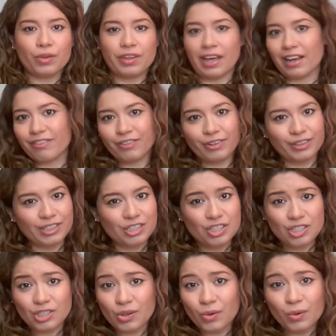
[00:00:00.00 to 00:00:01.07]
thankful and
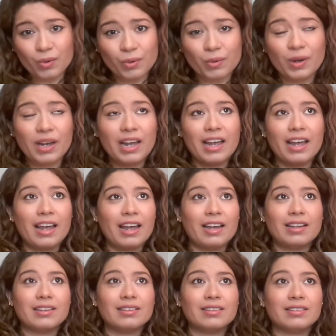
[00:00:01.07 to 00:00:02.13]
so
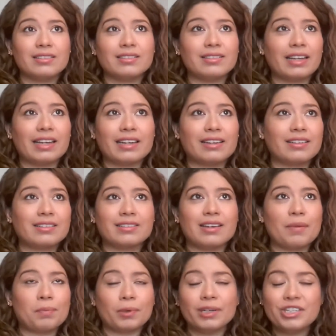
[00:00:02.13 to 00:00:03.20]
like
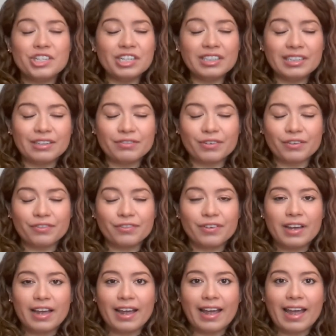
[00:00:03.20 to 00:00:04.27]
appreciative of
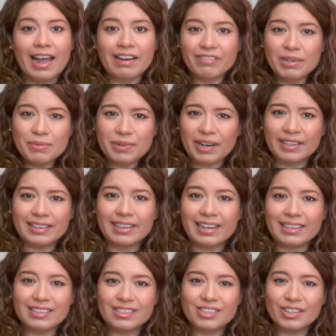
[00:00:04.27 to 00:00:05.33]
everyone
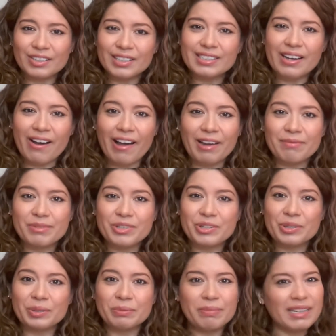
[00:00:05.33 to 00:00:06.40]
that took the time
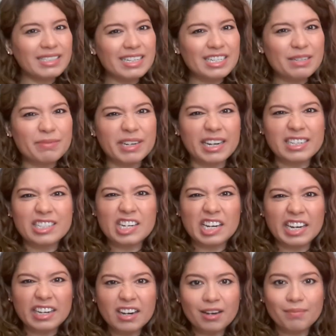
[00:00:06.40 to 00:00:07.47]
to message me and
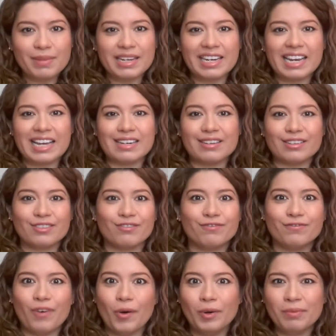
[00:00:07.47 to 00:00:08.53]
check in on me and
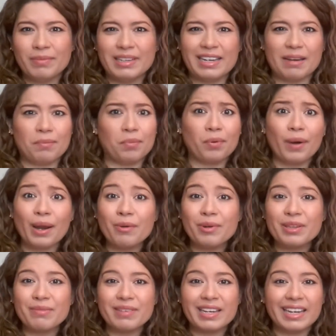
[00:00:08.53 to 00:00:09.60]
phone me and pray
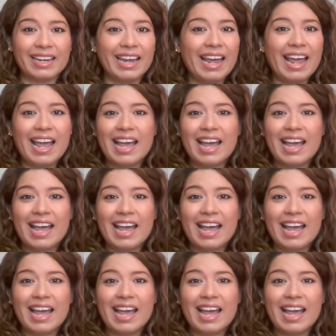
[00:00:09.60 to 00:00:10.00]
with me